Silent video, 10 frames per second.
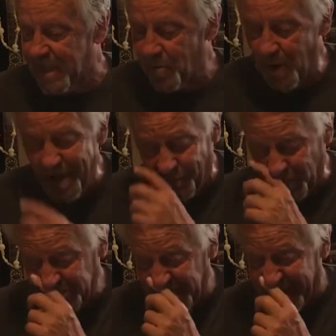have
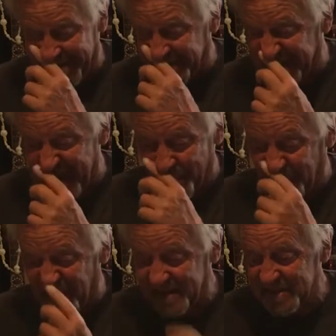one shout out today. We'd
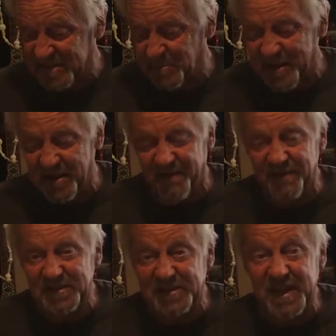like to
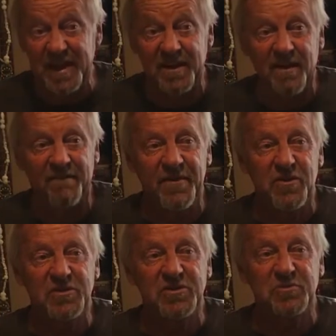a, send a
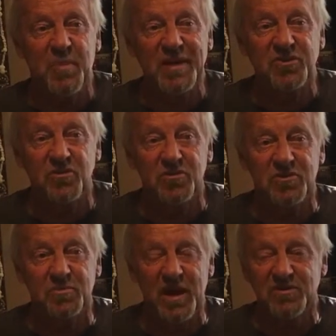very special,
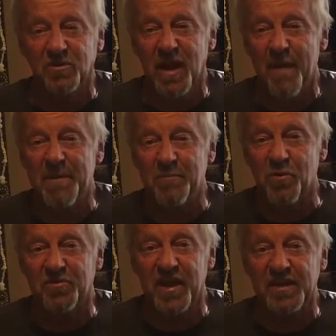special happy
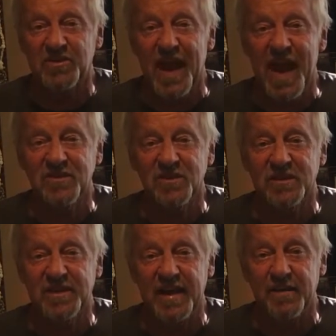birthday to Ashley
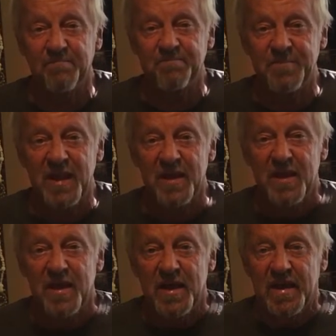Tatum
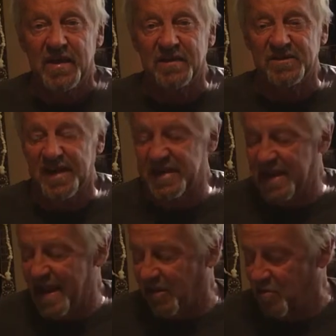in San
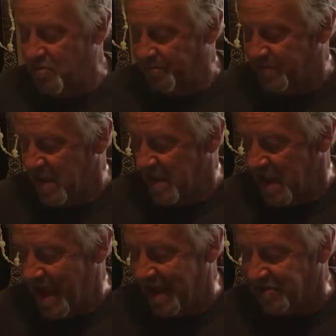Diego.
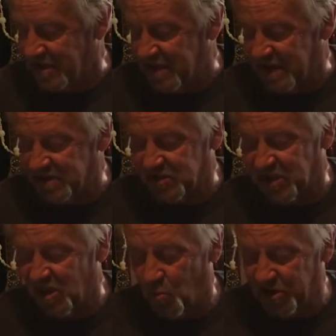Ashley is
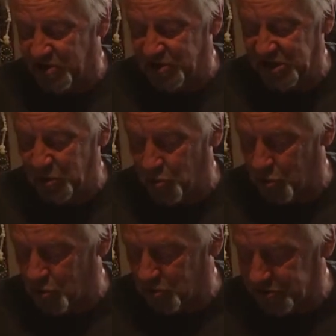uh, one of the Chico
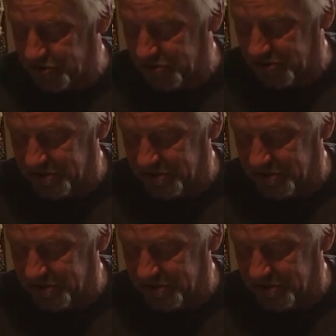girls.